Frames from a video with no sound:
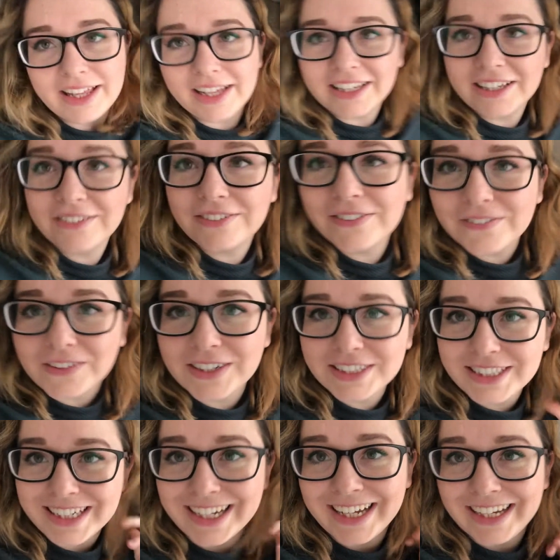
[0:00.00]
Thank you for
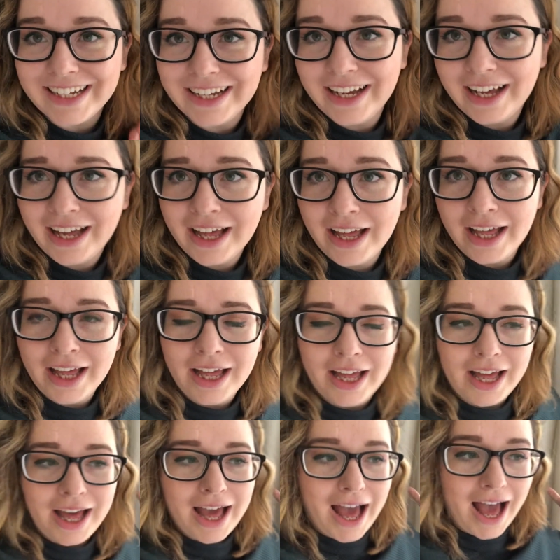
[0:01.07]
watching.
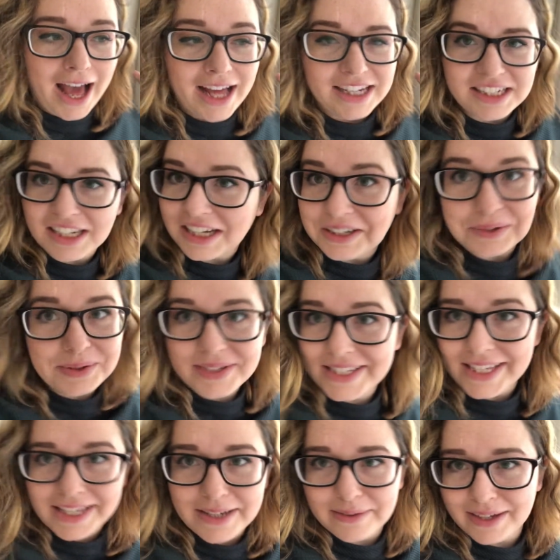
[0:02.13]
And I will
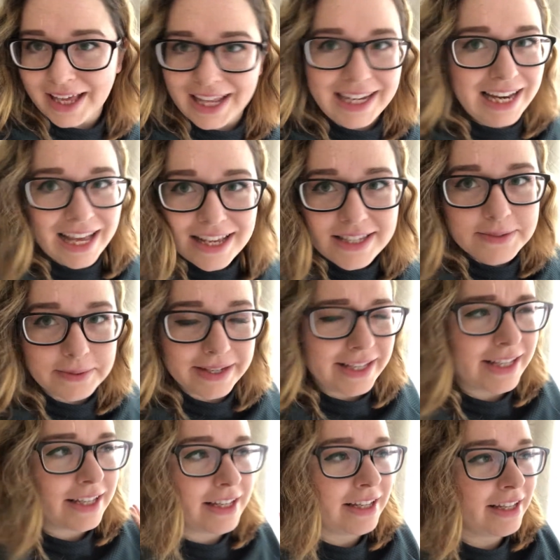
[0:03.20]
see you again next
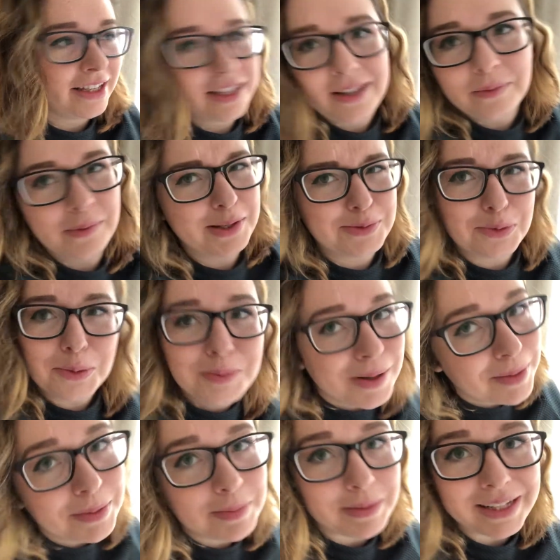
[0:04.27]
week, which will
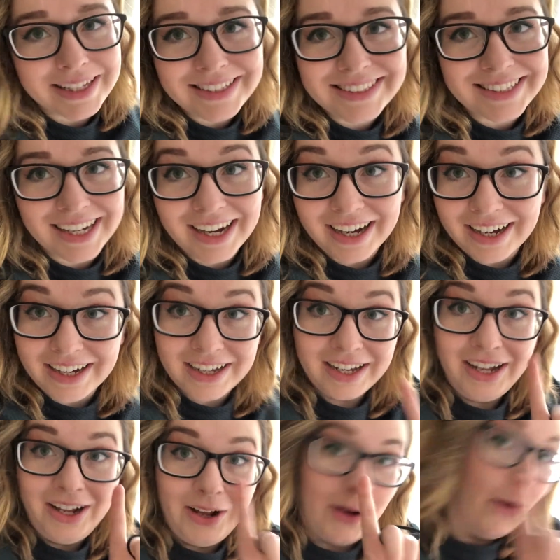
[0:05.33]
probably start
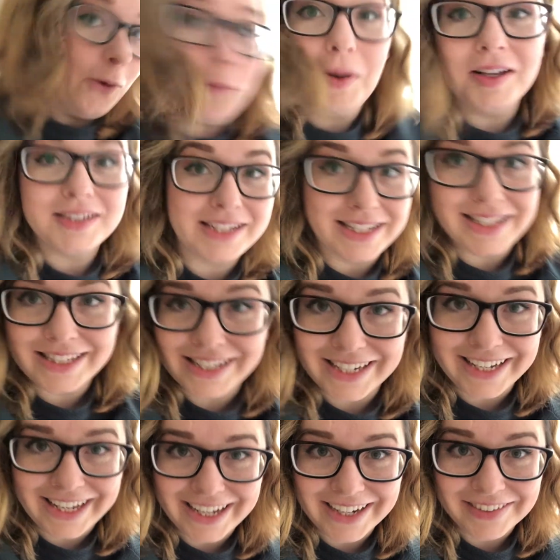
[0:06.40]
almost instantly